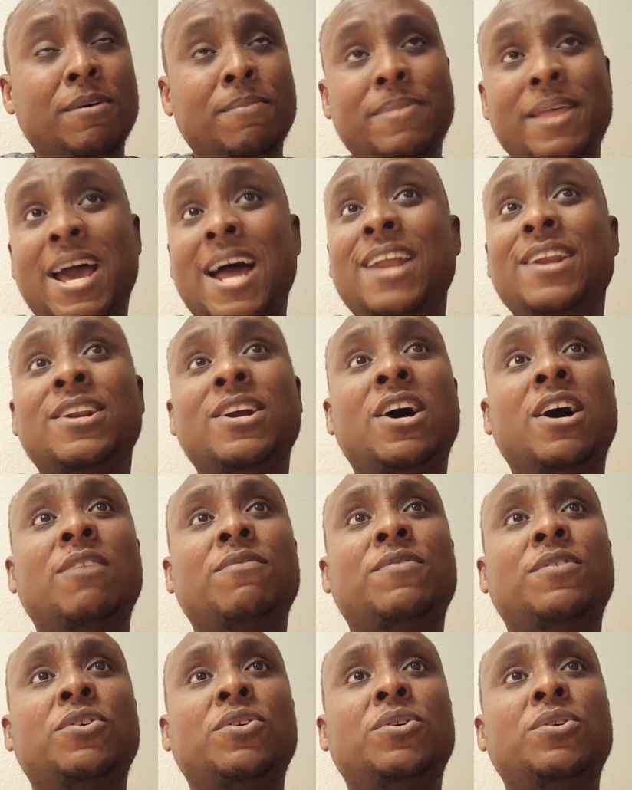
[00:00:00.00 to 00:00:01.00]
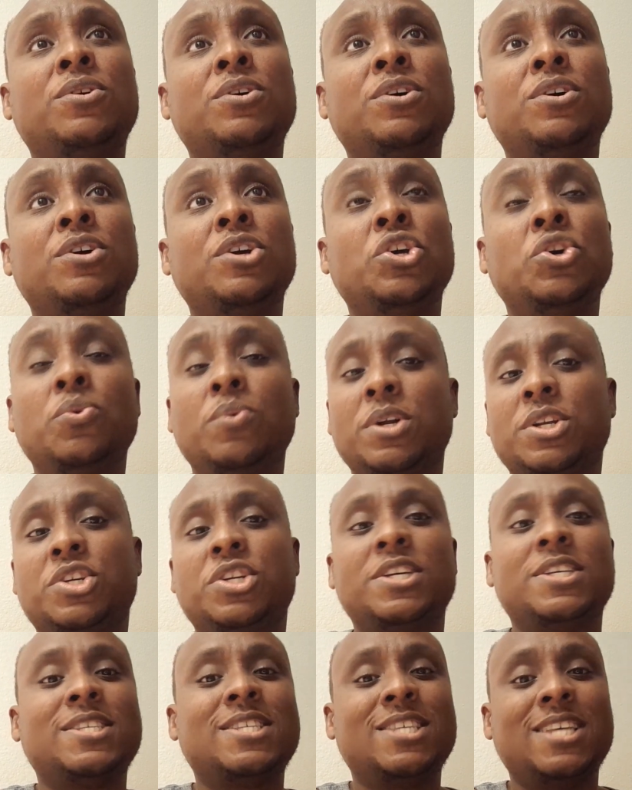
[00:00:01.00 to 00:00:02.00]
that novel, you would
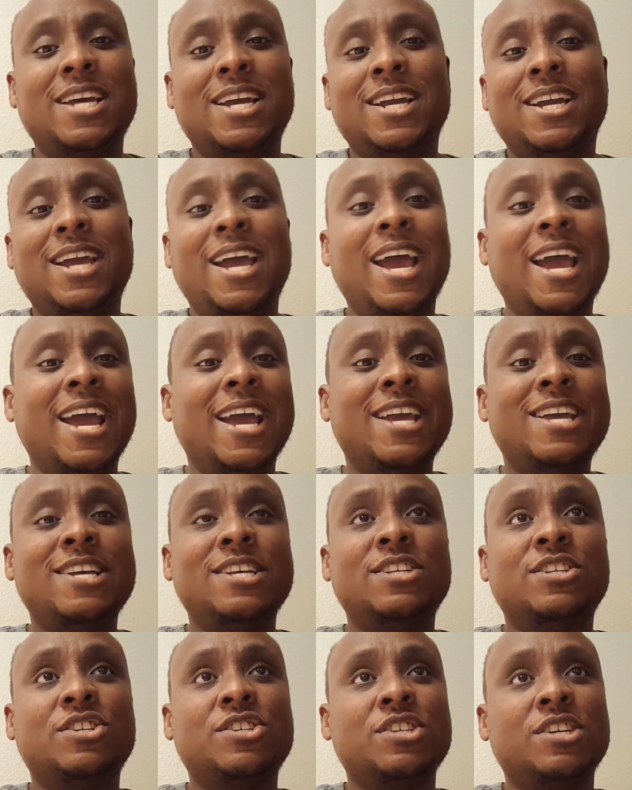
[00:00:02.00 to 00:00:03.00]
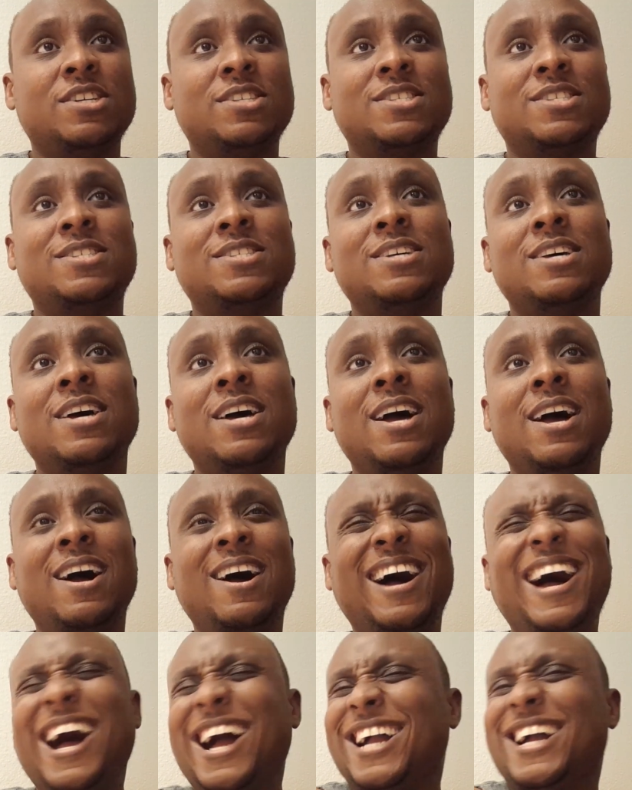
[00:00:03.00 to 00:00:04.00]
just think, hey, he's just
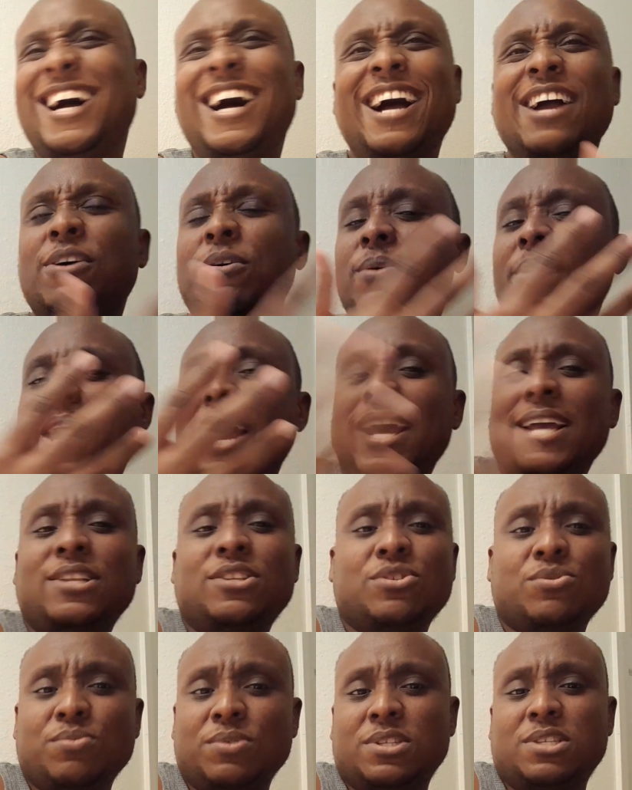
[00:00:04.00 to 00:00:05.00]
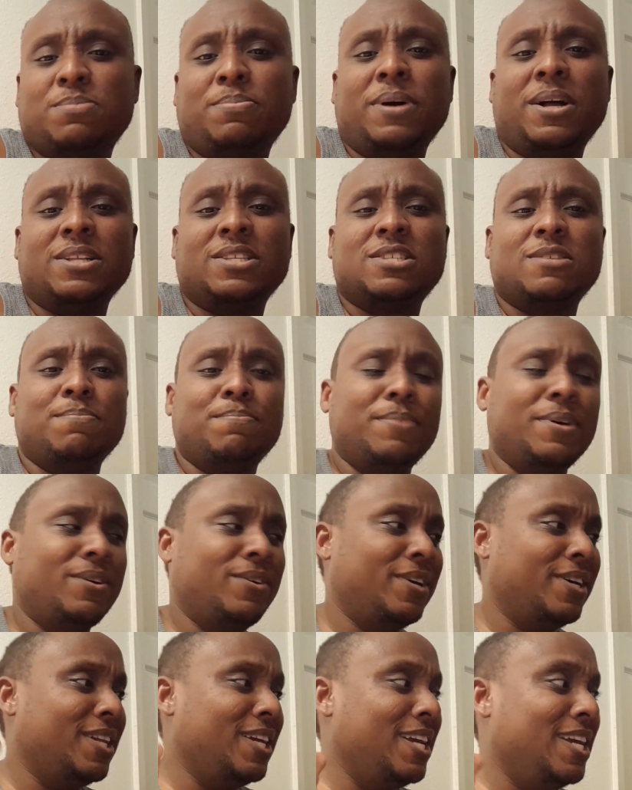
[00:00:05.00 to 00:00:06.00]
a guy who hates
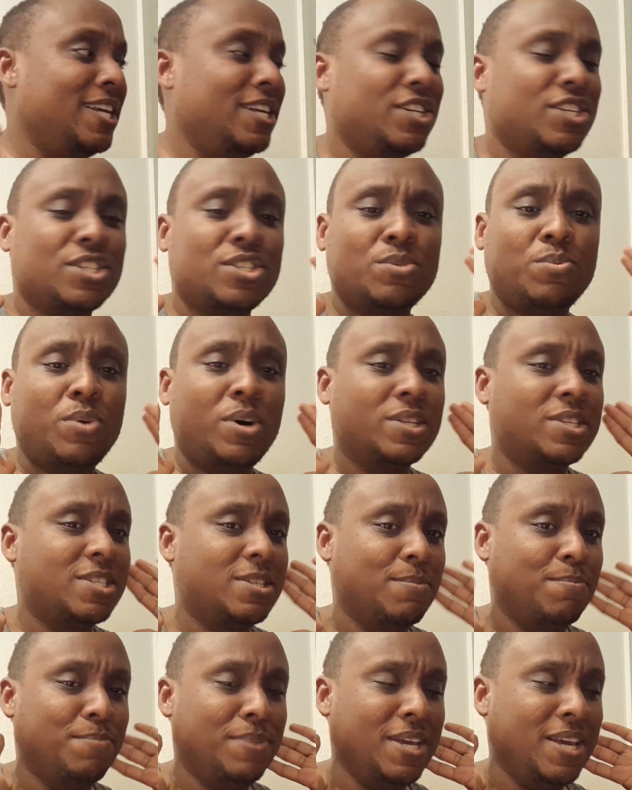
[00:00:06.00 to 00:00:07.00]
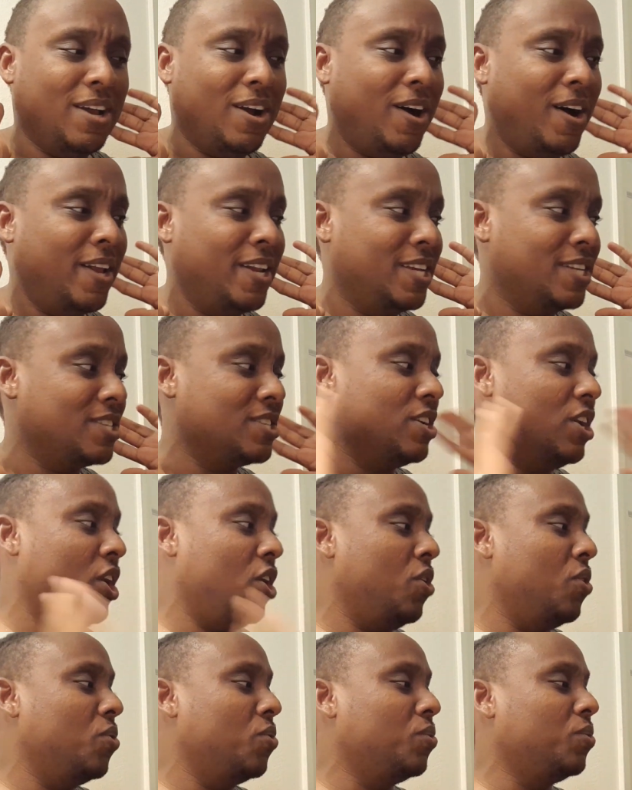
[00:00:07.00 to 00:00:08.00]
responsibility. He just wants to be on his
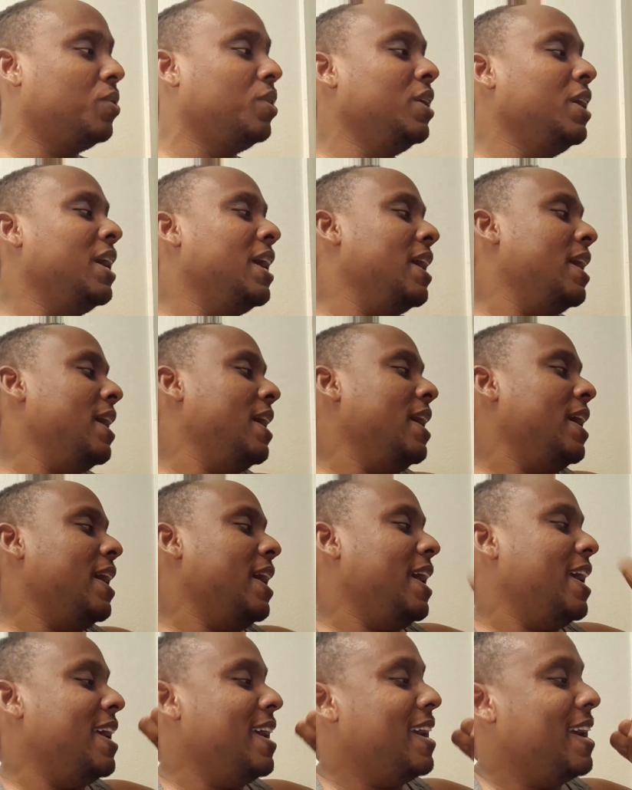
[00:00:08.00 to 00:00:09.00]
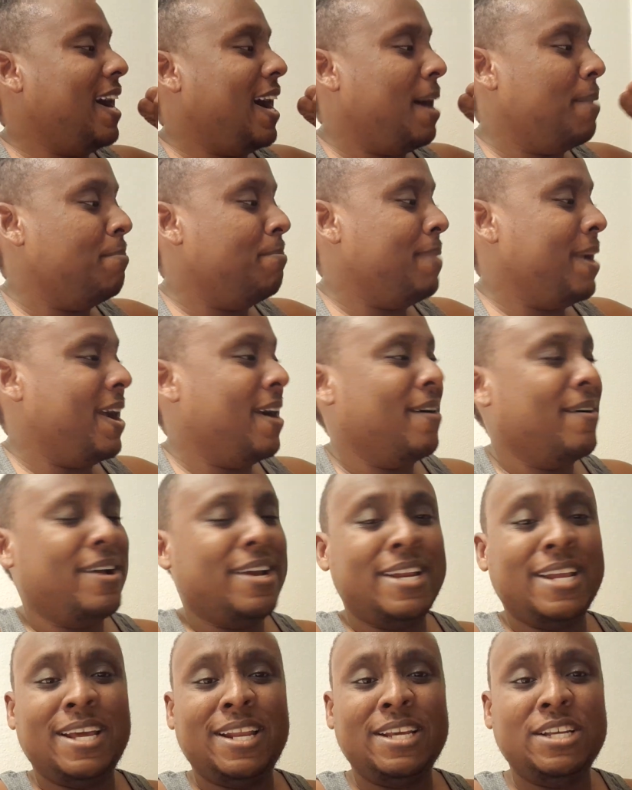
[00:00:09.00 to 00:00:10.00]
own. He got
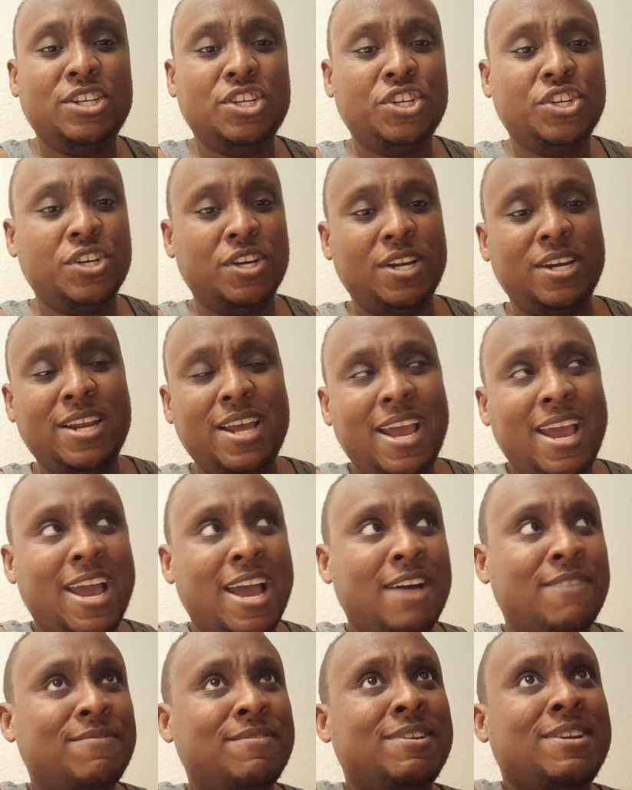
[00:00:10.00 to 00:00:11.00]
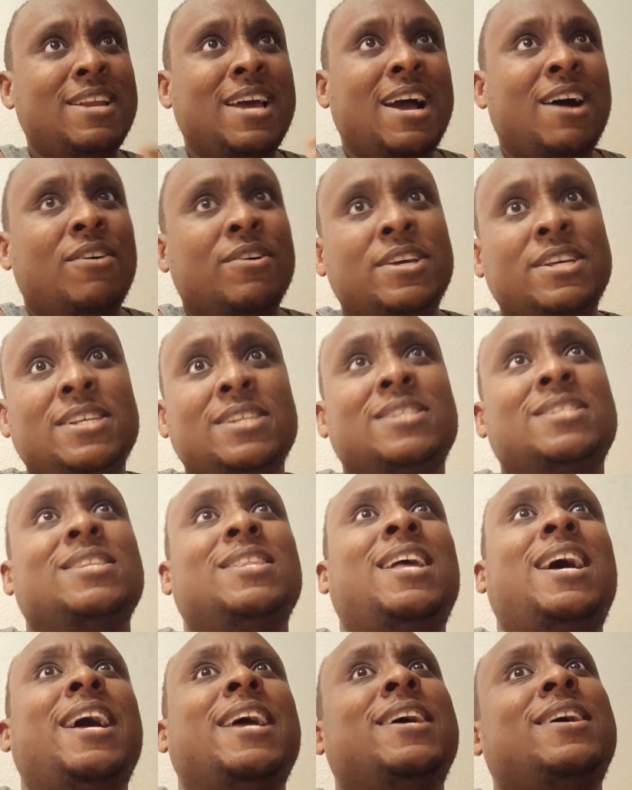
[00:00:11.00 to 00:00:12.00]
married and he shouldn't have, and now he's
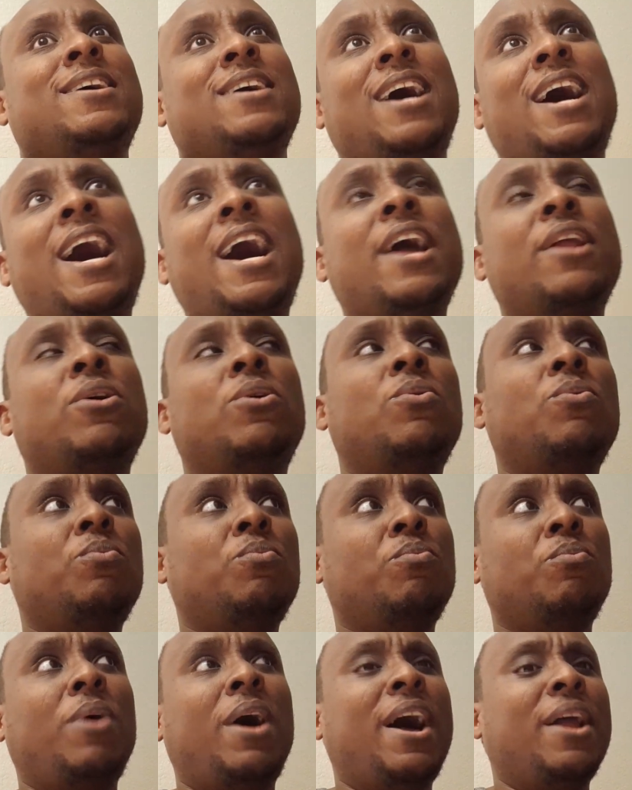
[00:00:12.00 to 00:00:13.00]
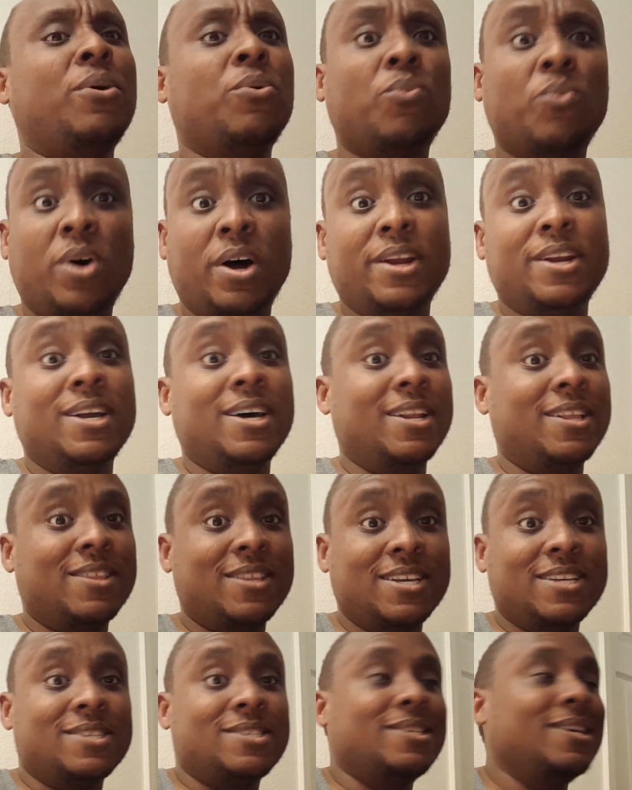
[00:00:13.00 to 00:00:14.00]
like, I don't want none of
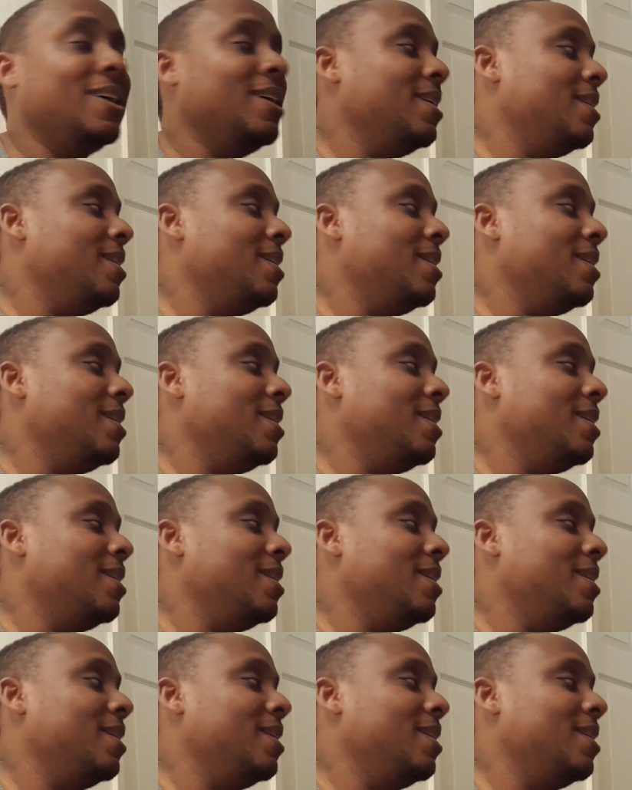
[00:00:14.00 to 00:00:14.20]
this.